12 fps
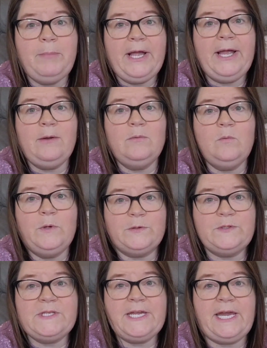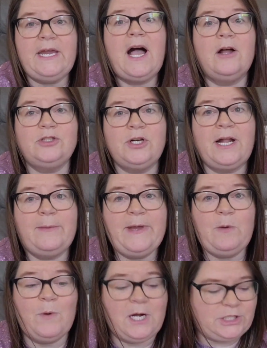but we'll see. I'll try to
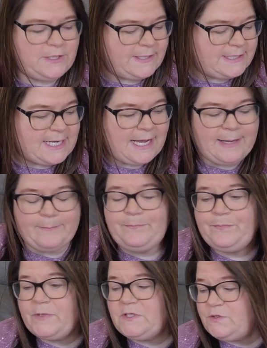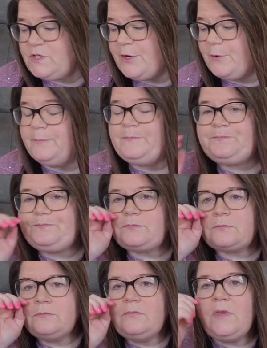be watching the time. So,
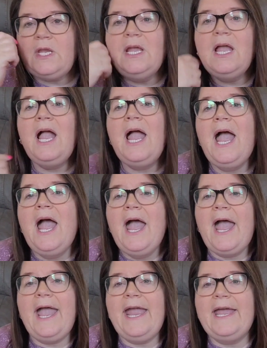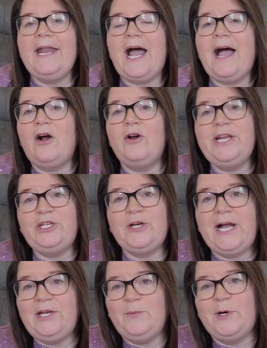and I already
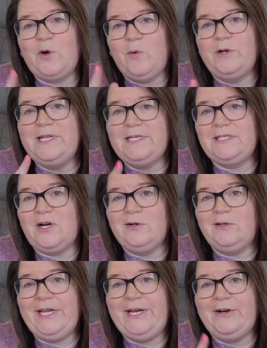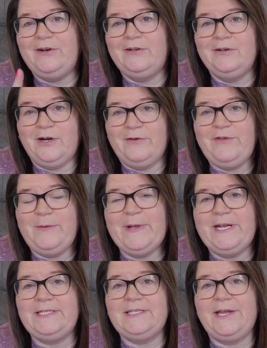tried to record this earlier or a few
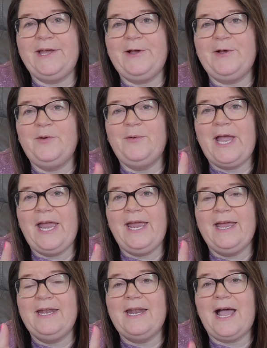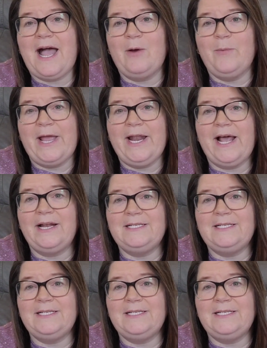minutes ago and I ran